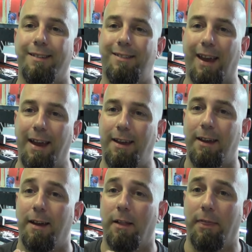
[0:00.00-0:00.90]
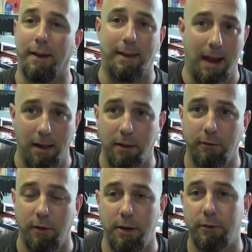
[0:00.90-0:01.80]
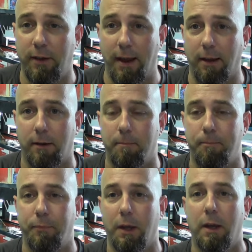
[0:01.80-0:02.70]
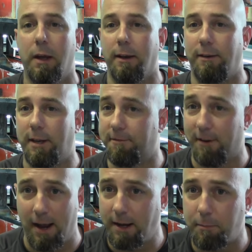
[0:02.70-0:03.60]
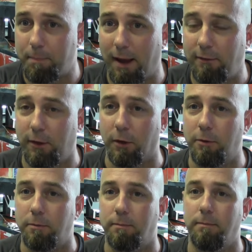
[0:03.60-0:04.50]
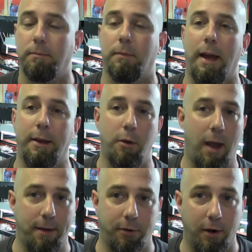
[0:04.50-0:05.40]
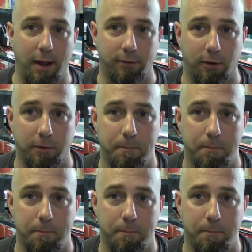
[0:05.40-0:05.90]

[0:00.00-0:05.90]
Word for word: Take the gallons in your tank, divide it by 2, and you have your answer.